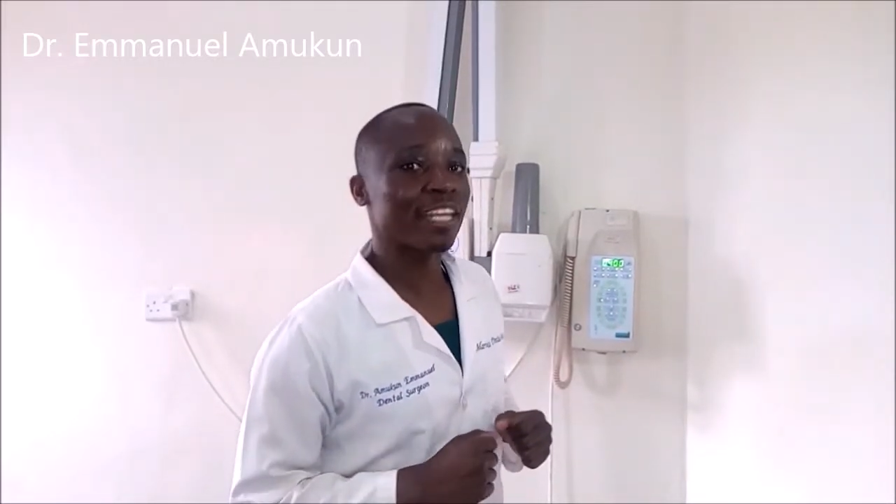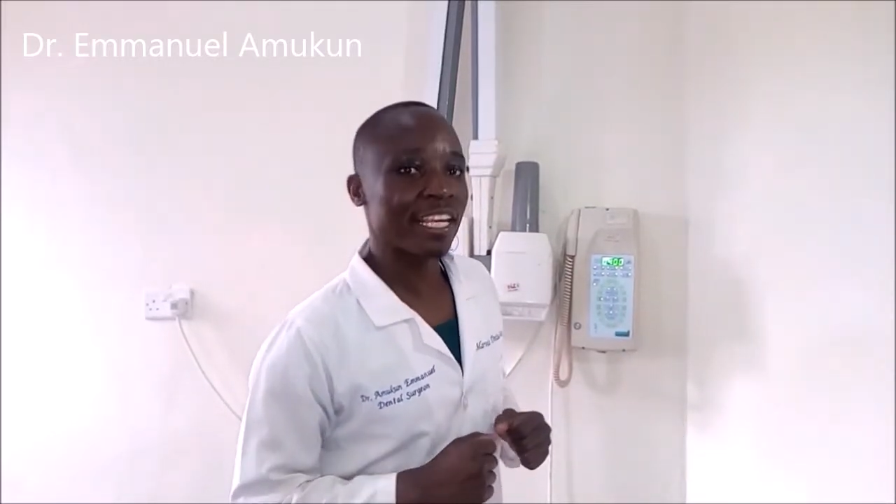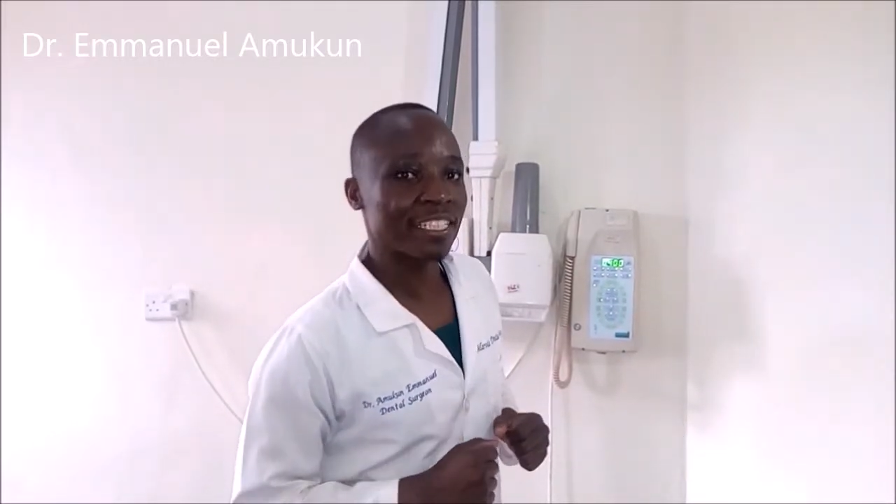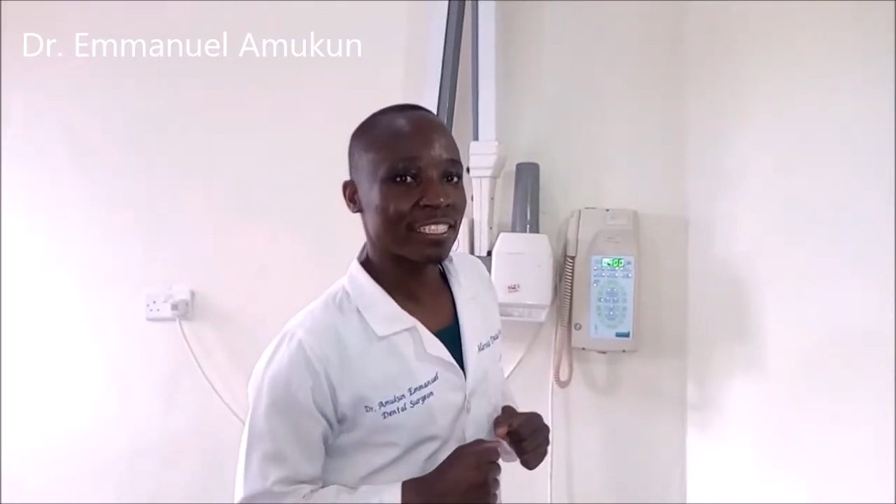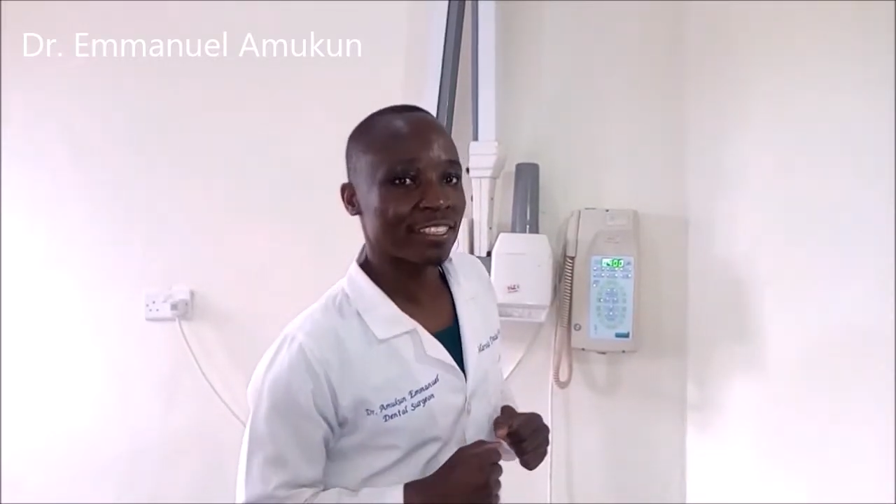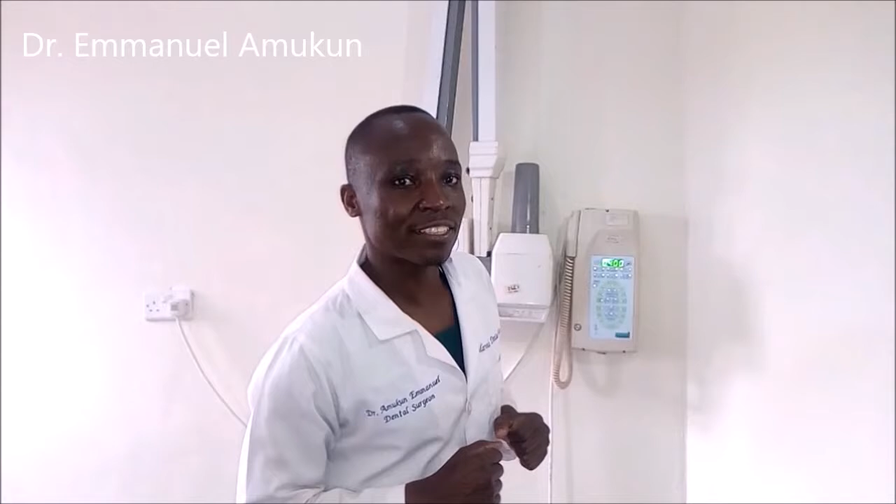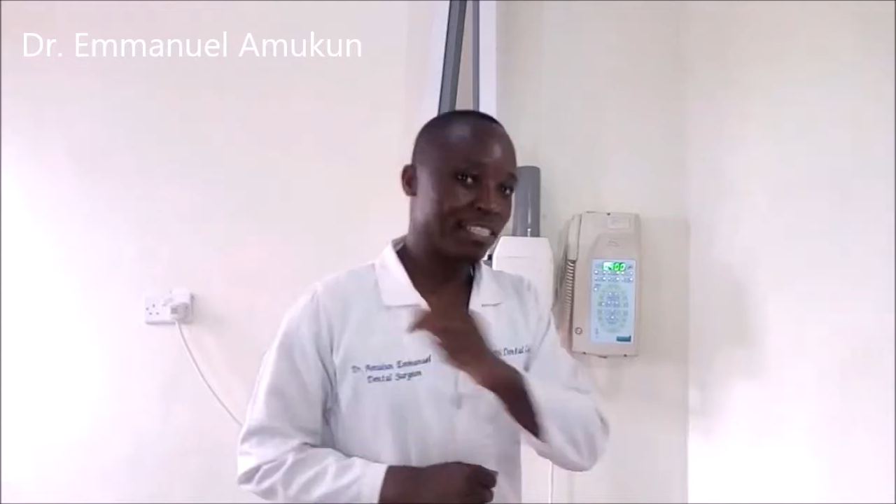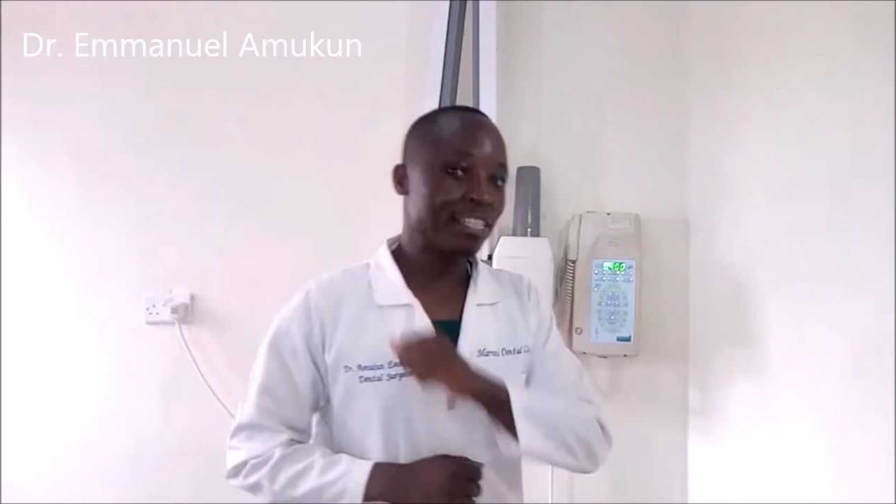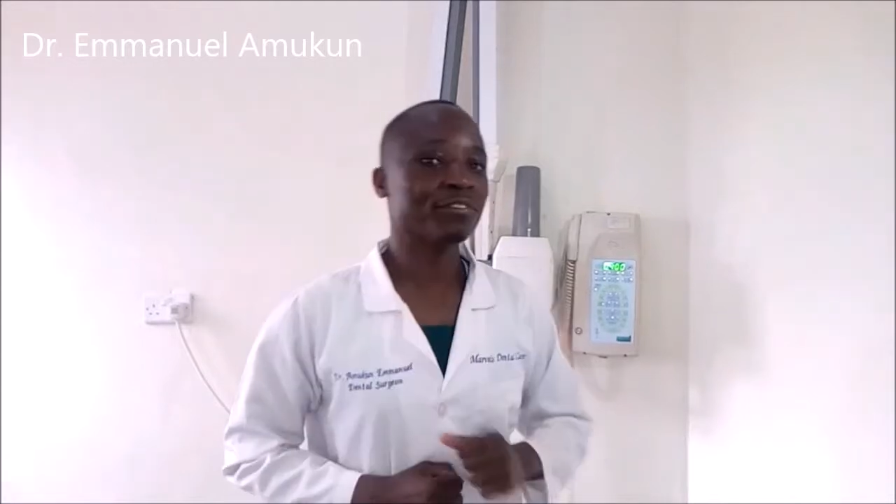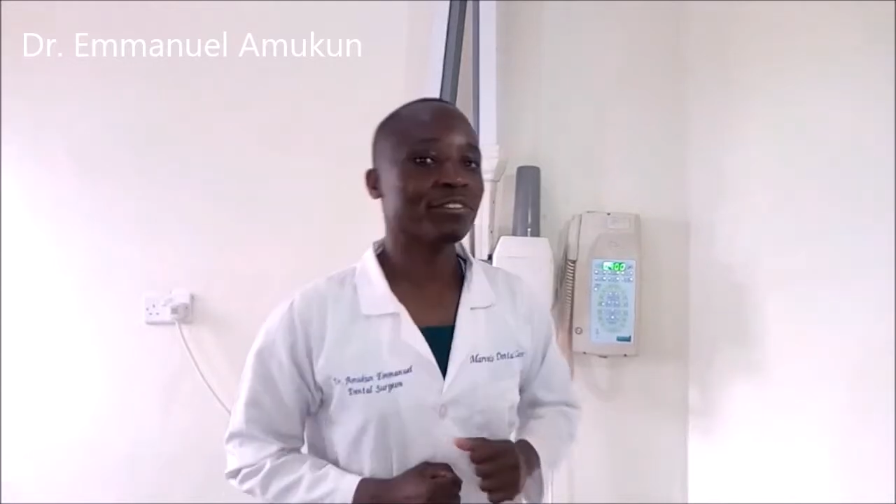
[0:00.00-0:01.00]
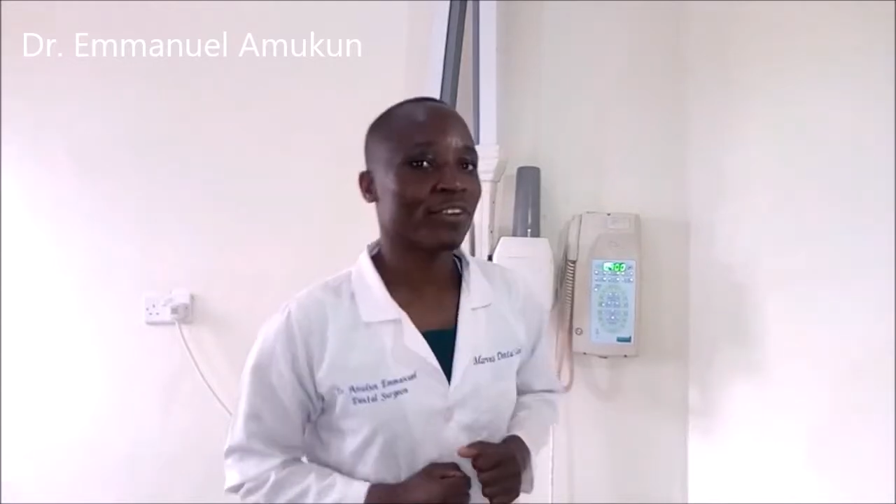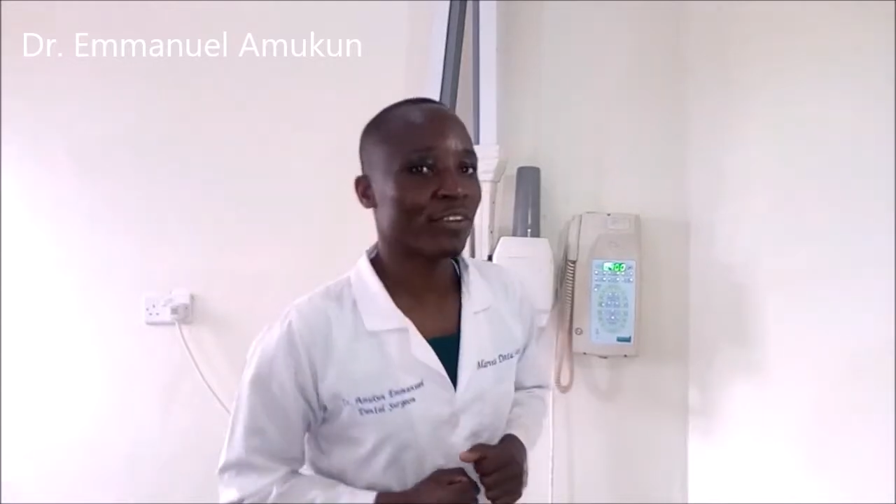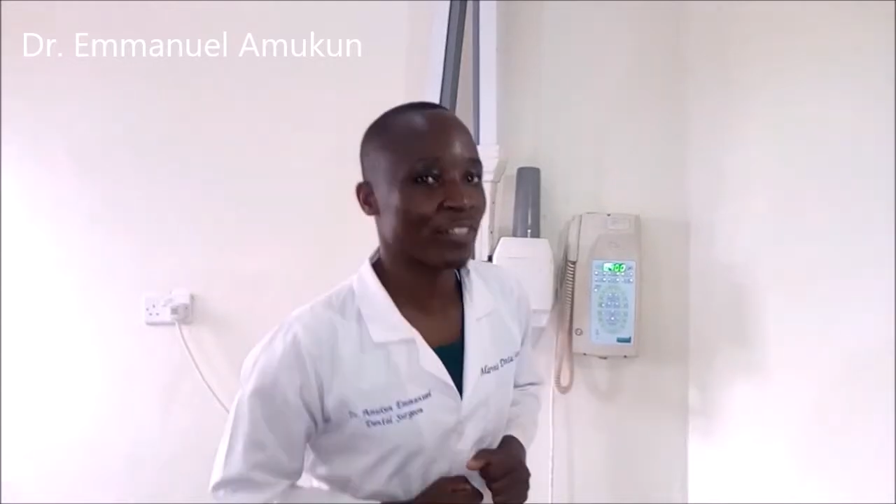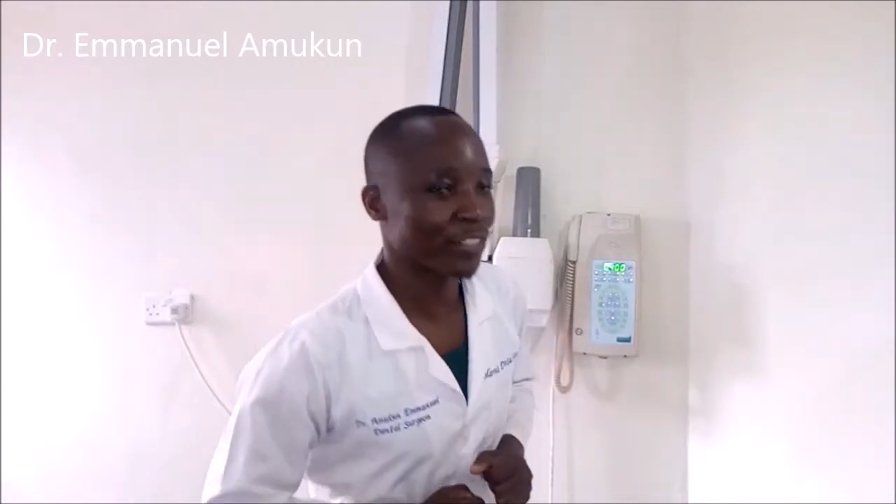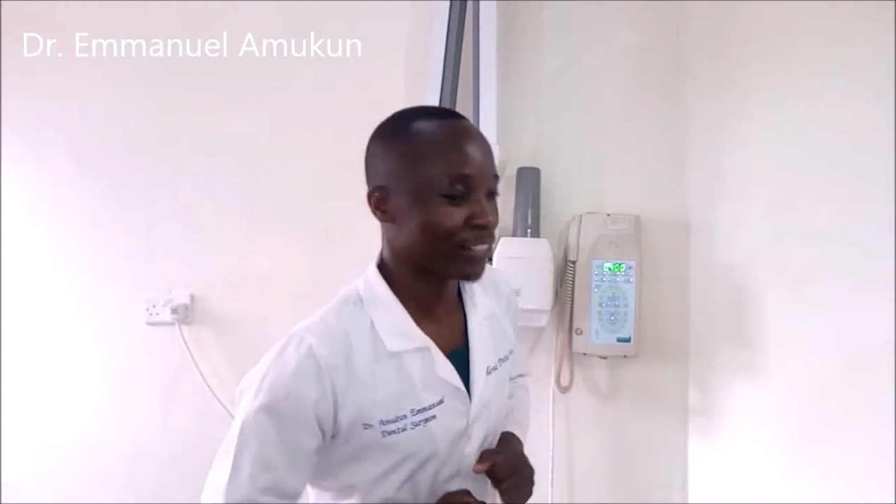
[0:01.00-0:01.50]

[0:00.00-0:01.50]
whether it is safe or